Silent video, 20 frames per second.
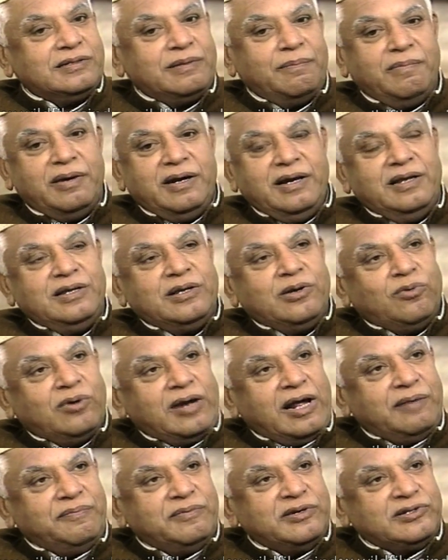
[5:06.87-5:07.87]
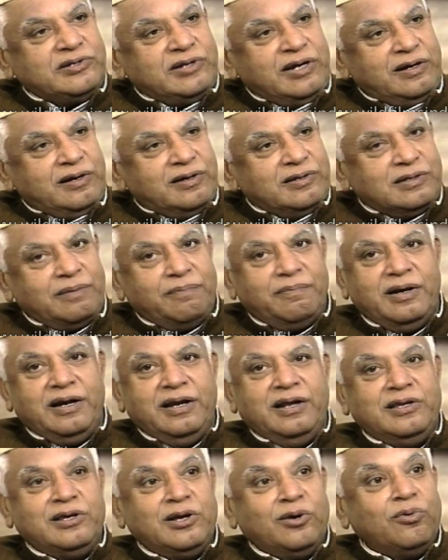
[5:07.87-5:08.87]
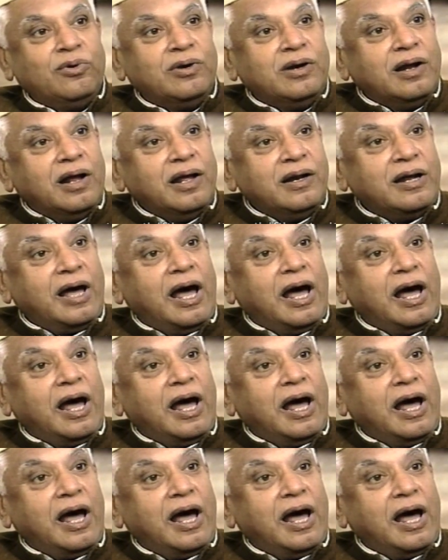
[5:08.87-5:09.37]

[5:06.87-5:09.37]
somebody is a good administrator, somebody is a good